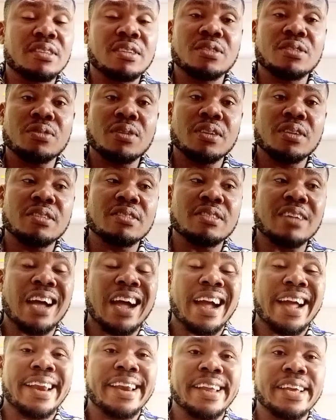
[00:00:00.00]
This one is
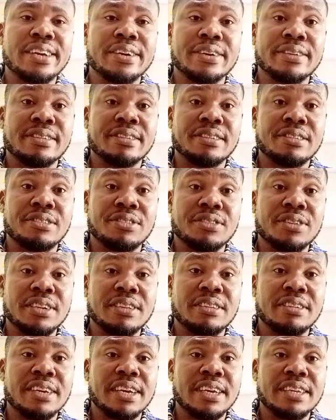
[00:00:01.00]
highly
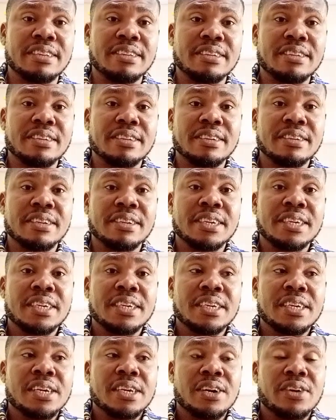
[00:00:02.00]
concentrated.
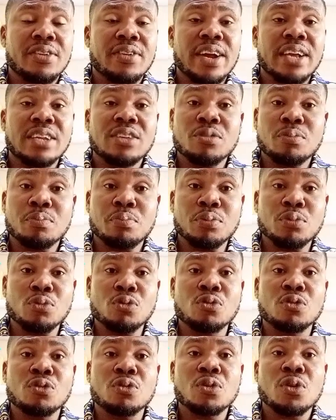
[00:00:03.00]
Alright, you
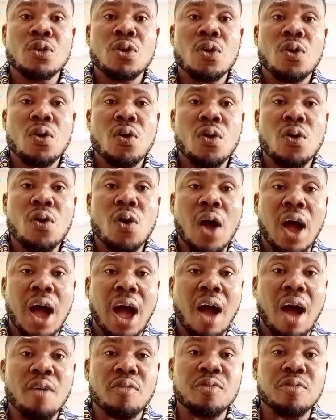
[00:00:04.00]
put
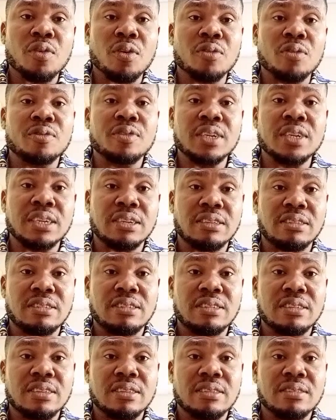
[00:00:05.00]
half of
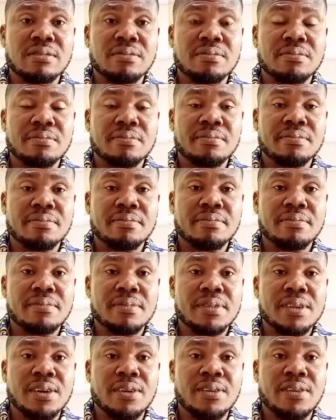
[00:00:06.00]
it.
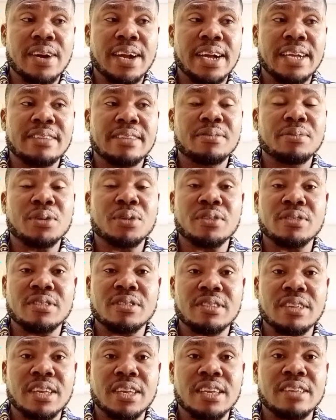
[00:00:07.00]
Alright,
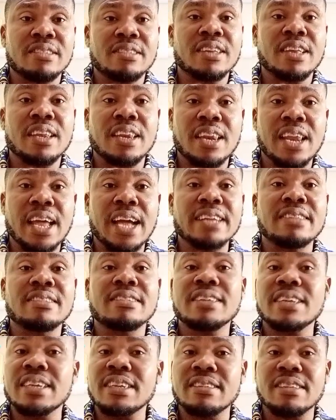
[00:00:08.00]
because it's a
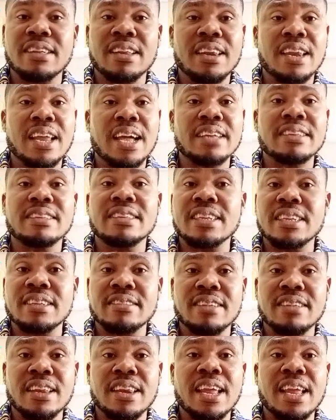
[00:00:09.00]

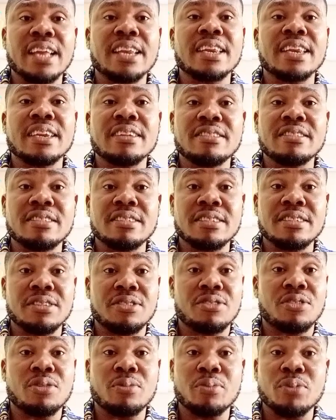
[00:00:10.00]
lightening
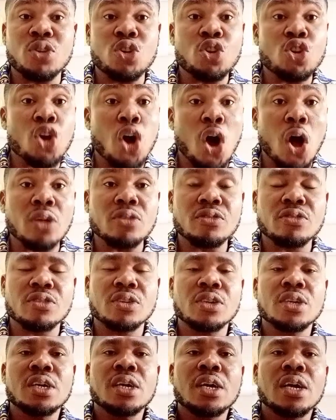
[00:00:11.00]
serum, not
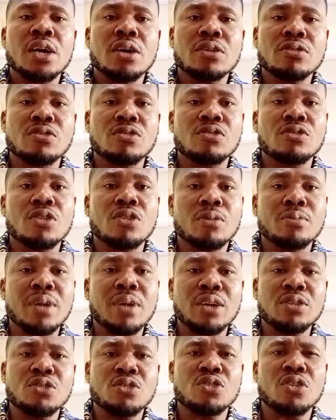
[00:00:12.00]
a serum
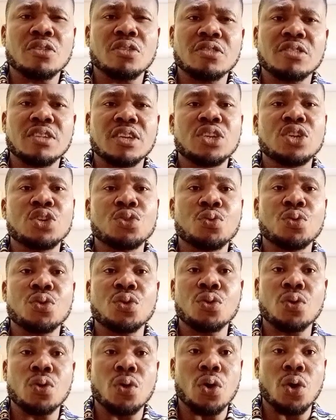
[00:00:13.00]
that you just say you want
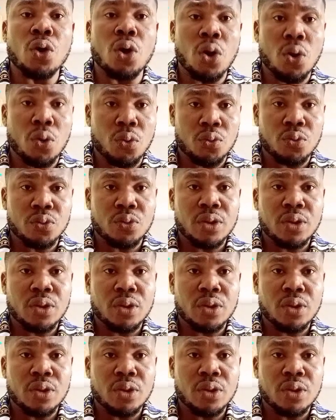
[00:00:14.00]
to glow.